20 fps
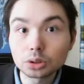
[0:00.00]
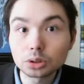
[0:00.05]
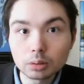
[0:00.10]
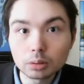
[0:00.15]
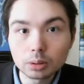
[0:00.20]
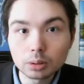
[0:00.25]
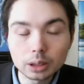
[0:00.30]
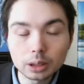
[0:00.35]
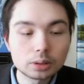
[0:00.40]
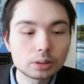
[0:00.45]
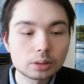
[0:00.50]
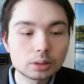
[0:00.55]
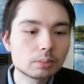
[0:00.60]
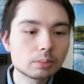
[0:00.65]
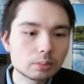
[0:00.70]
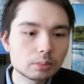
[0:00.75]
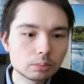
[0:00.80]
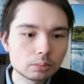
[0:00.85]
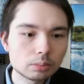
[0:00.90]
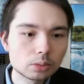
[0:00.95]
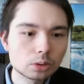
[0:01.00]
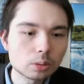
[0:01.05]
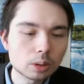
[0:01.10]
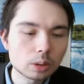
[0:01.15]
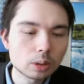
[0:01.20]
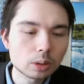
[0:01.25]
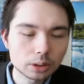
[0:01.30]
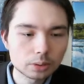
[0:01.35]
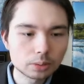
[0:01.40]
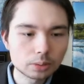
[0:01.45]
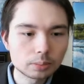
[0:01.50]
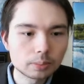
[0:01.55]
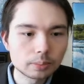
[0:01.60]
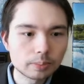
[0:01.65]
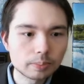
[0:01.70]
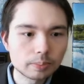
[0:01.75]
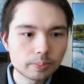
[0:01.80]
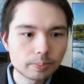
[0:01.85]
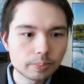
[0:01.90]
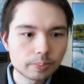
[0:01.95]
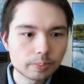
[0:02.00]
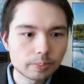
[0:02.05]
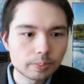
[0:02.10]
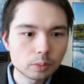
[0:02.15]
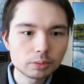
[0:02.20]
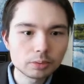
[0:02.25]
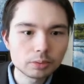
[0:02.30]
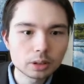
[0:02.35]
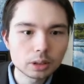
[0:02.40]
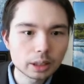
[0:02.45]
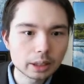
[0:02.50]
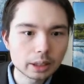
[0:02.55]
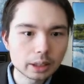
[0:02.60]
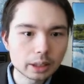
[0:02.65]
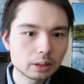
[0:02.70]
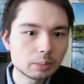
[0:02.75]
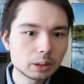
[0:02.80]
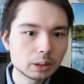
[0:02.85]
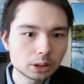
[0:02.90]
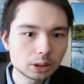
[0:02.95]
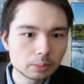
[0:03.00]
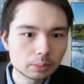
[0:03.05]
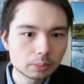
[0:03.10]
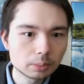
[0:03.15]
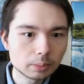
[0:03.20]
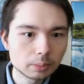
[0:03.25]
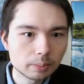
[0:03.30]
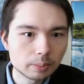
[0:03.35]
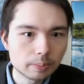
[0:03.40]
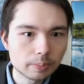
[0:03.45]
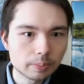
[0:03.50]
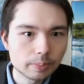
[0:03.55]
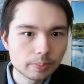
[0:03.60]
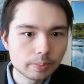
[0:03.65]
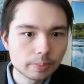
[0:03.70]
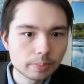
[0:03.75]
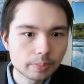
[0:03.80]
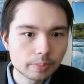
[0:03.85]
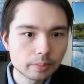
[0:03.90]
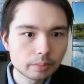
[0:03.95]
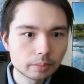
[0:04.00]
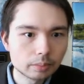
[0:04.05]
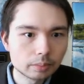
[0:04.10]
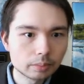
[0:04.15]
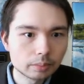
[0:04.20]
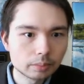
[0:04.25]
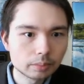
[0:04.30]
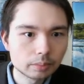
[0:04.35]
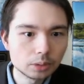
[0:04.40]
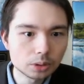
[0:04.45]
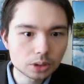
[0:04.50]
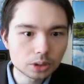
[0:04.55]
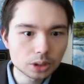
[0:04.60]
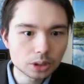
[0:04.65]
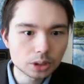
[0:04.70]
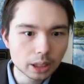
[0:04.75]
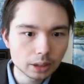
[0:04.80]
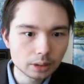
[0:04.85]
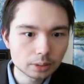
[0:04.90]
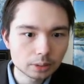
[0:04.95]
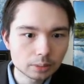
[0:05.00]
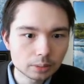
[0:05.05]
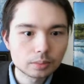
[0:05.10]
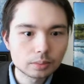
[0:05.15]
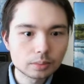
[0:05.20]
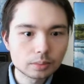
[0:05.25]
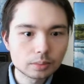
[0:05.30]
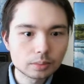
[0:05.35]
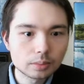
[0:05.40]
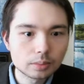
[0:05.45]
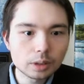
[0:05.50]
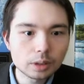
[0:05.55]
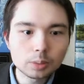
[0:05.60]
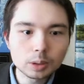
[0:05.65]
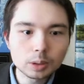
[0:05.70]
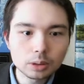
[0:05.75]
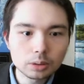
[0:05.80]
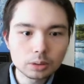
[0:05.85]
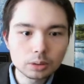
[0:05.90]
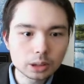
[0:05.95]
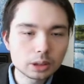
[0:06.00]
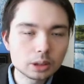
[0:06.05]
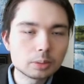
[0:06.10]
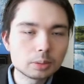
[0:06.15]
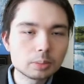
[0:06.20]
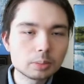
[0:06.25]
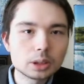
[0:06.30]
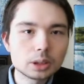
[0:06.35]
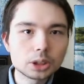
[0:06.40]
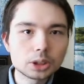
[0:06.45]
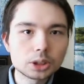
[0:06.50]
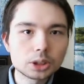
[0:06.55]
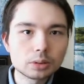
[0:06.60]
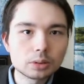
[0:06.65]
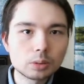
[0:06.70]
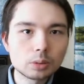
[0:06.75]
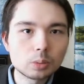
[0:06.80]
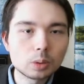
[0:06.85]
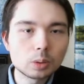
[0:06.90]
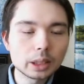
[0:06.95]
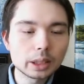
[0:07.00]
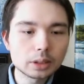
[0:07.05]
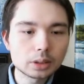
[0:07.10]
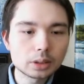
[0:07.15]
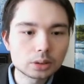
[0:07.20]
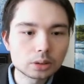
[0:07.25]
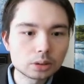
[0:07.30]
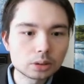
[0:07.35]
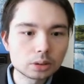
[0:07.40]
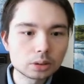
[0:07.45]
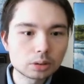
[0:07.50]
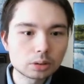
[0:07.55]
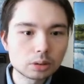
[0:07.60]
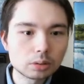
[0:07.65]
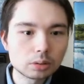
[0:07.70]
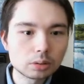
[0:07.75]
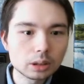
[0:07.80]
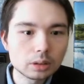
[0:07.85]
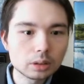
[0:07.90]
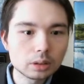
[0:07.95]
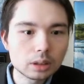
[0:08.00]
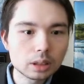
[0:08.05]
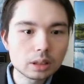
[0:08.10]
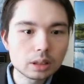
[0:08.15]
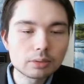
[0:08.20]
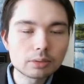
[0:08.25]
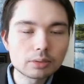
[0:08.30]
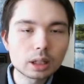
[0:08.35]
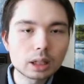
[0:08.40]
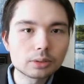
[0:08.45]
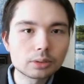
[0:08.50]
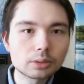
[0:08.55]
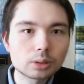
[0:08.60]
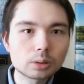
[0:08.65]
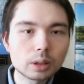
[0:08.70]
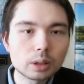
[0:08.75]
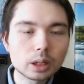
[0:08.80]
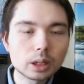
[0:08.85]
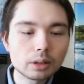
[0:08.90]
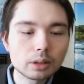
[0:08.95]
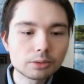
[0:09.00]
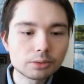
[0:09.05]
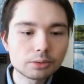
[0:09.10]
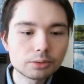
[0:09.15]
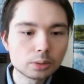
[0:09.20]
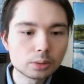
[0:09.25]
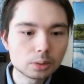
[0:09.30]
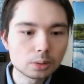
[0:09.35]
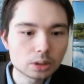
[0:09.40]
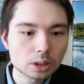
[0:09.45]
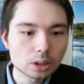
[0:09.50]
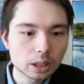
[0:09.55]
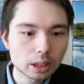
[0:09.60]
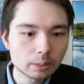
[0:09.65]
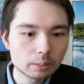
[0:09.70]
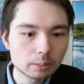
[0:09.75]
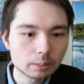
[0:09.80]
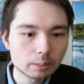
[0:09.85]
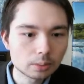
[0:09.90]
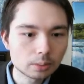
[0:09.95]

it twice with the knight and the bishop. Rook c8. If we look at this position, white is controlling the d5 square 4 times.